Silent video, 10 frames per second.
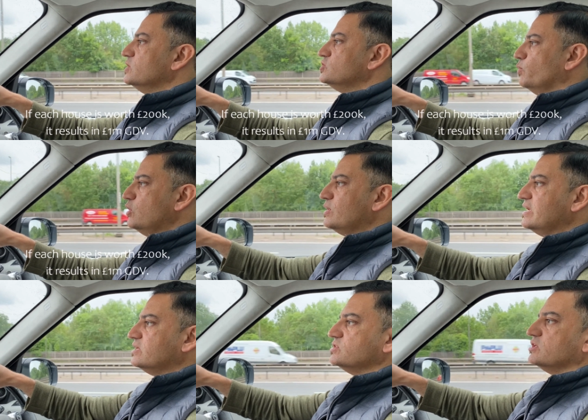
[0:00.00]
So we're
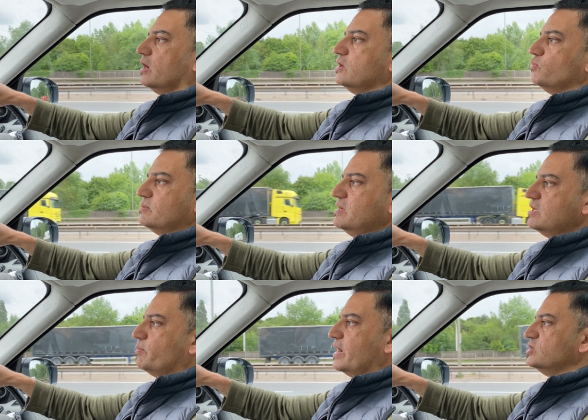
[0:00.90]
looking at a site with a
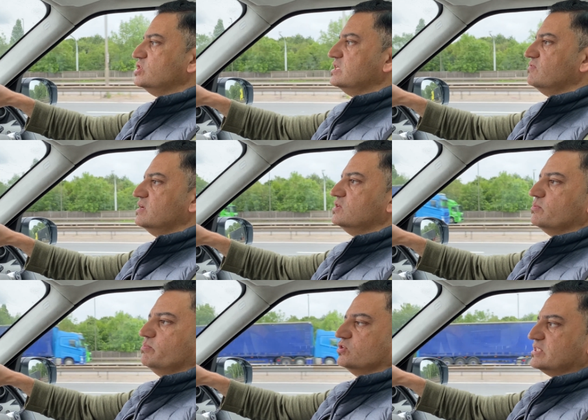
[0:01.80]
million pound G D V
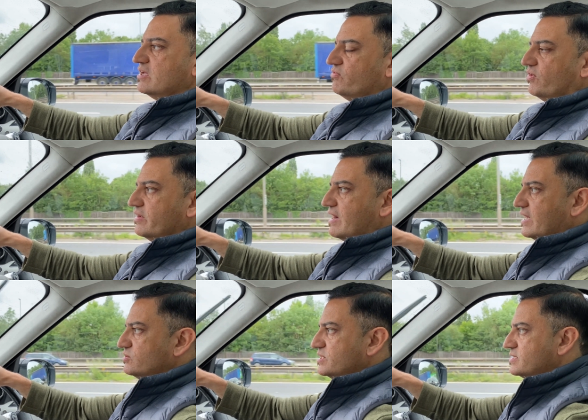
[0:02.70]
to build, say, five
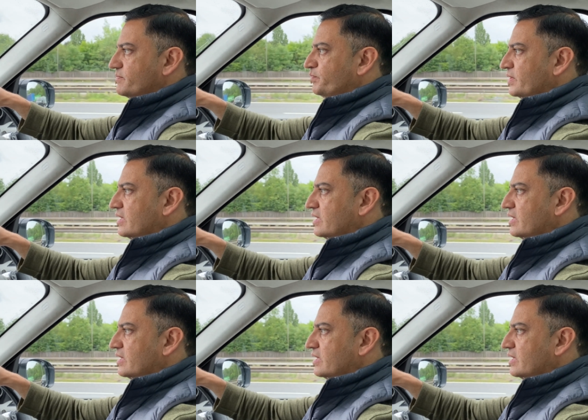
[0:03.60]
houses.